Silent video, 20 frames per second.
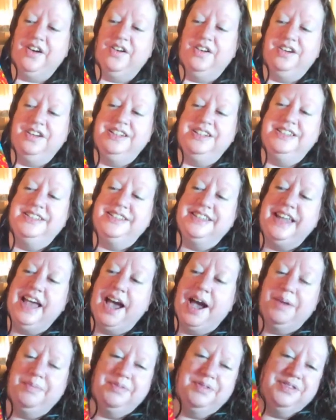oranges and
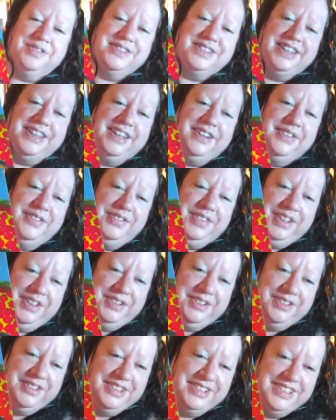apples in a
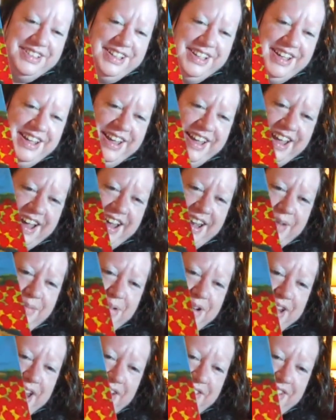field. And I
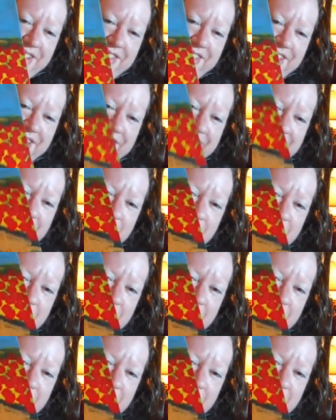put everything in